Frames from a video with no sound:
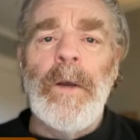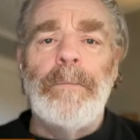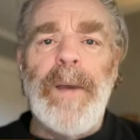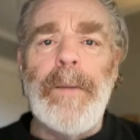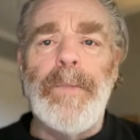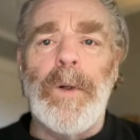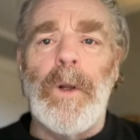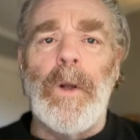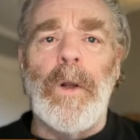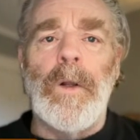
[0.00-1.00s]

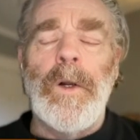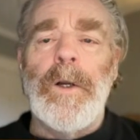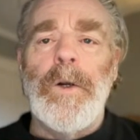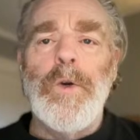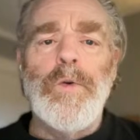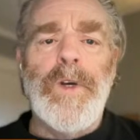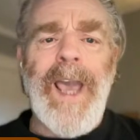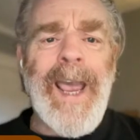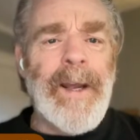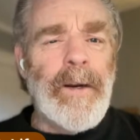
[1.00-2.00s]
people who
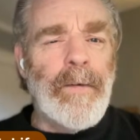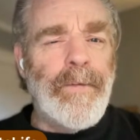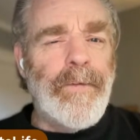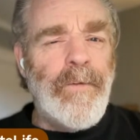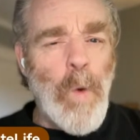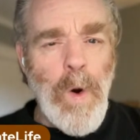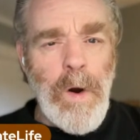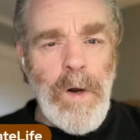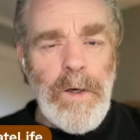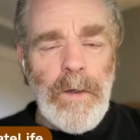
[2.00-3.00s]
can't
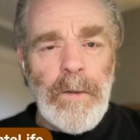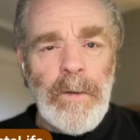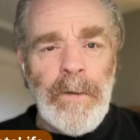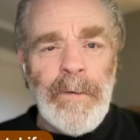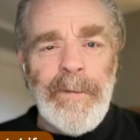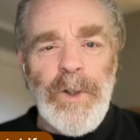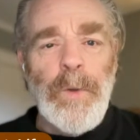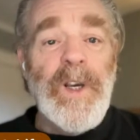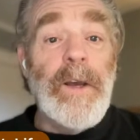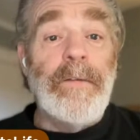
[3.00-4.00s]
afford to
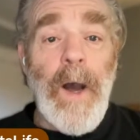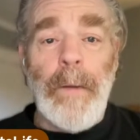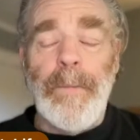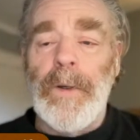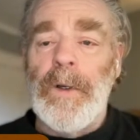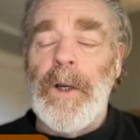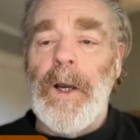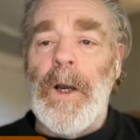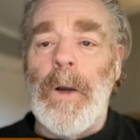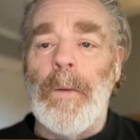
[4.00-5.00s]
give up
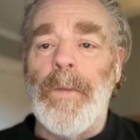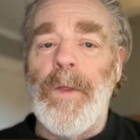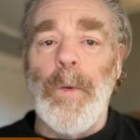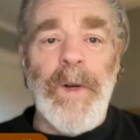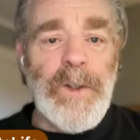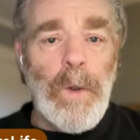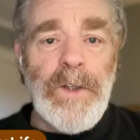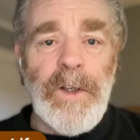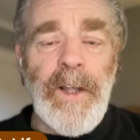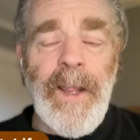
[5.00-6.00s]
the
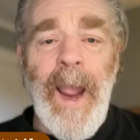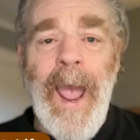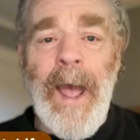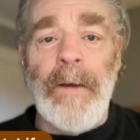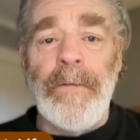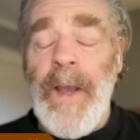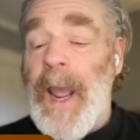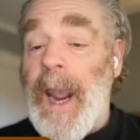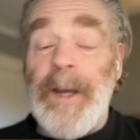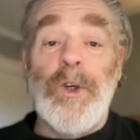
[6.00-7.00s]
resources that they have
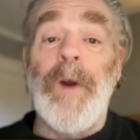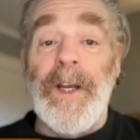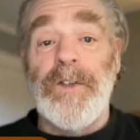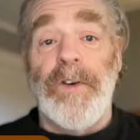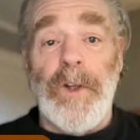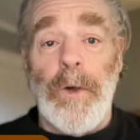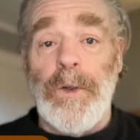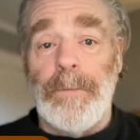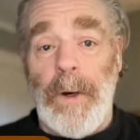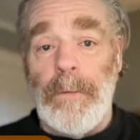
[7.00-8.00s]
and transfer
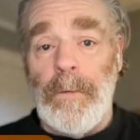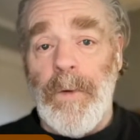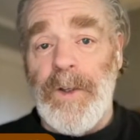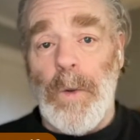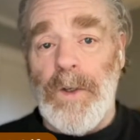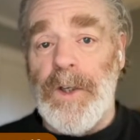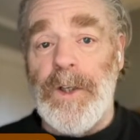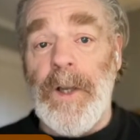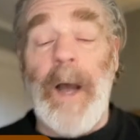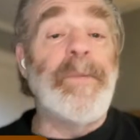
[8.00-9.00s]
those
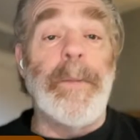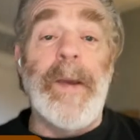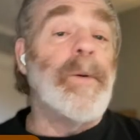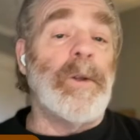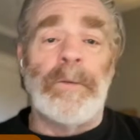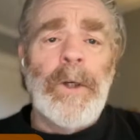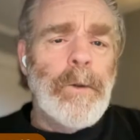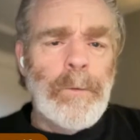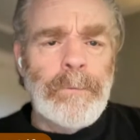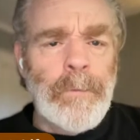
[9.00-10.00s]
resources up to people
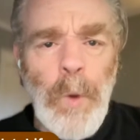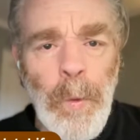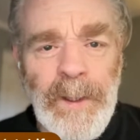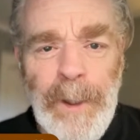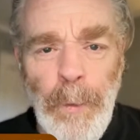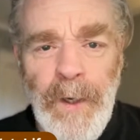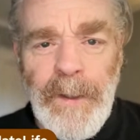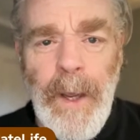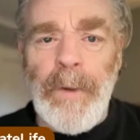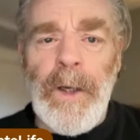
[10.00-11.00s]
who really don't
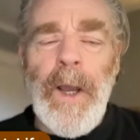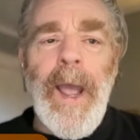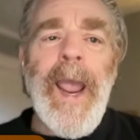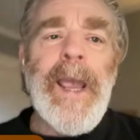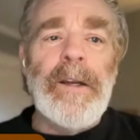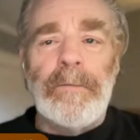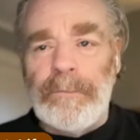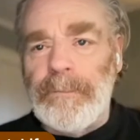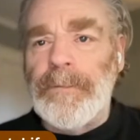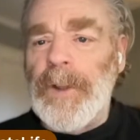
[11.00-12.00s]
need them.
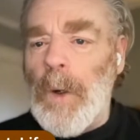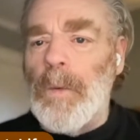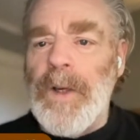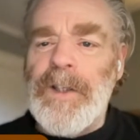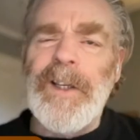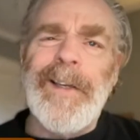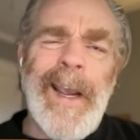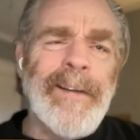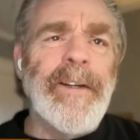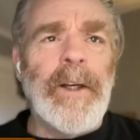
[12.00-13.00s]
And is this
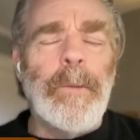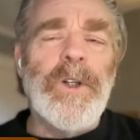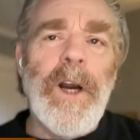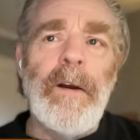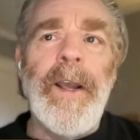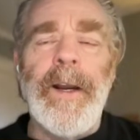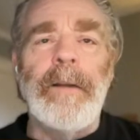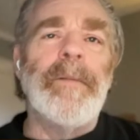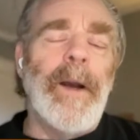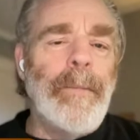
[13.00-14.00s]
anti-libertarian?
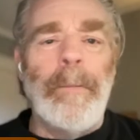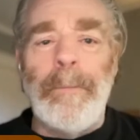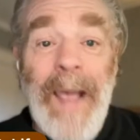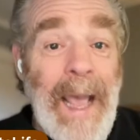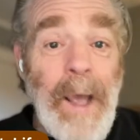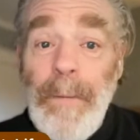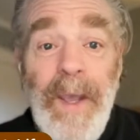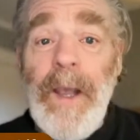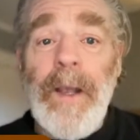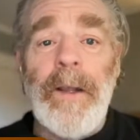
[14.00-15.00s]

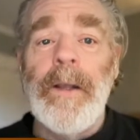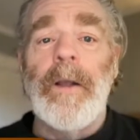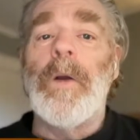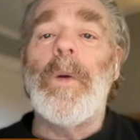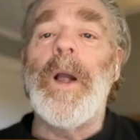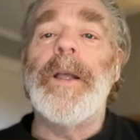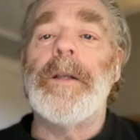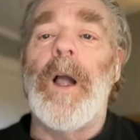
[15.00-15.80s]
Maybe, right?